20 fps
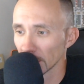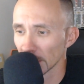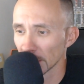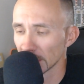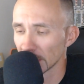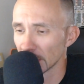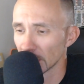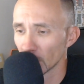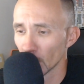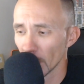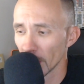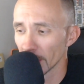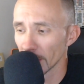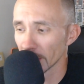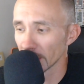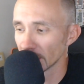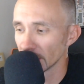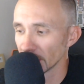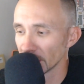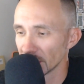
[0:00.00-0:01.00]
because it's
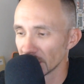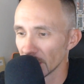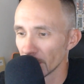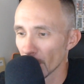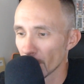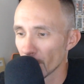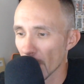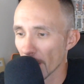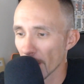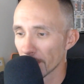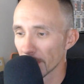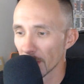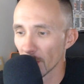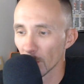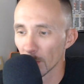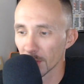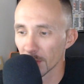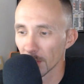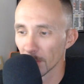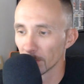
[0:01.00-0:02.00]
weird because he should be popping
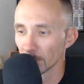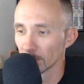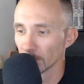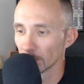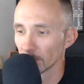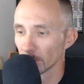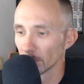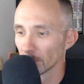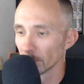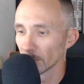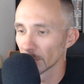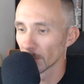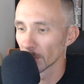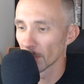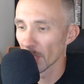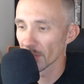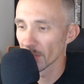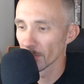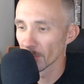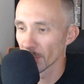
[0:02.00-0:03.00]
in with some
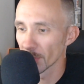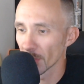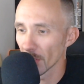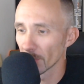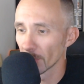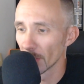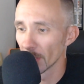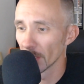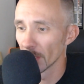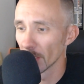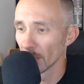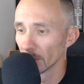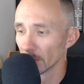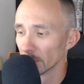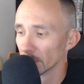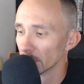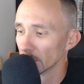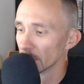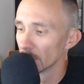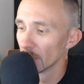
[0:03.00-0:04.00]
awesome stuff right now.